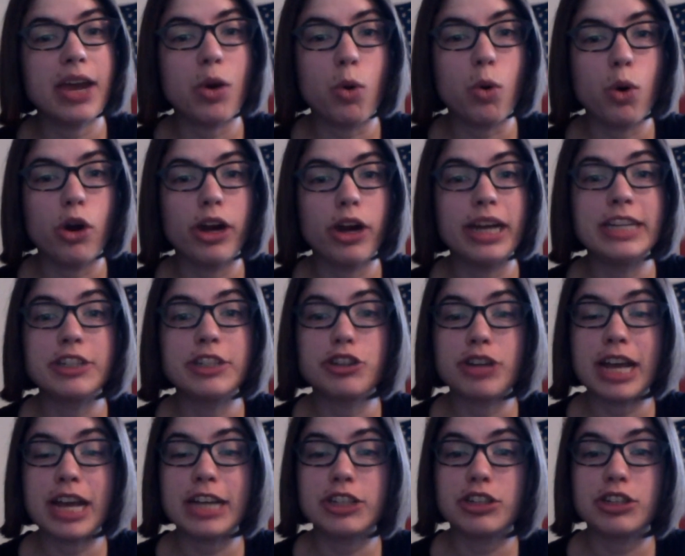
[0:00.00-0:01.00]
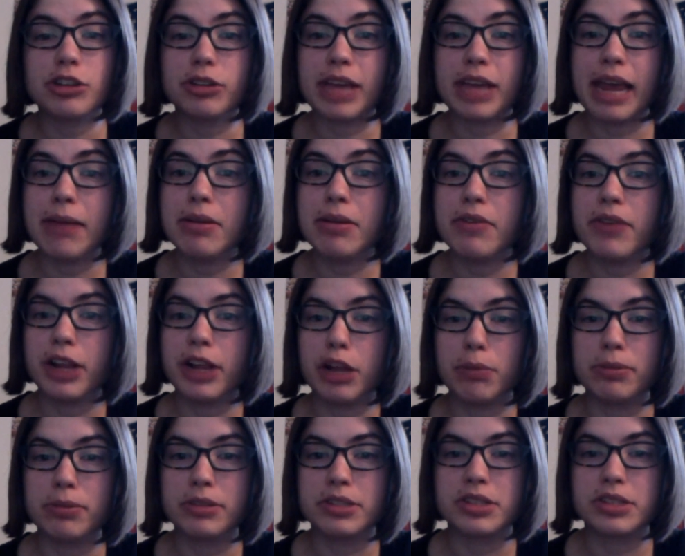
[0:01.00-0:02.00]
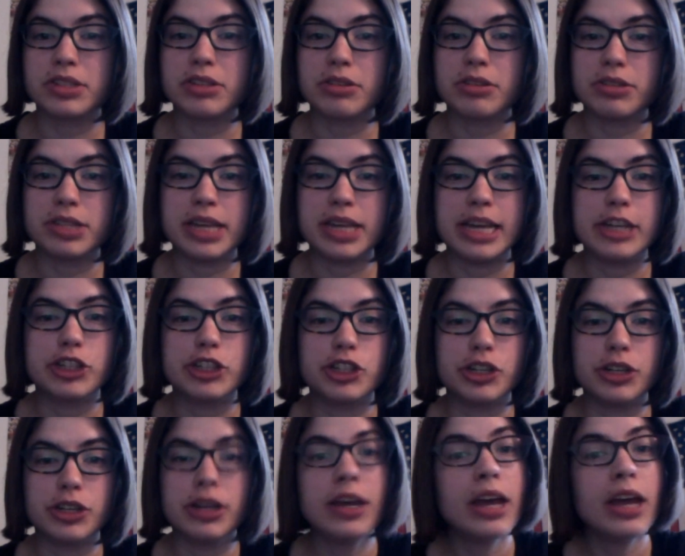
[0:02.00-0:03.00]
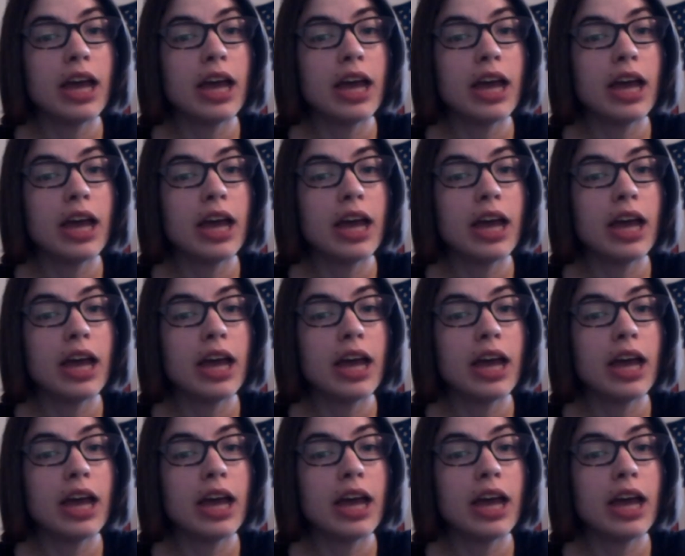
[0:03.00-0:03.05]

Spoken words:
or International Game Developers Association,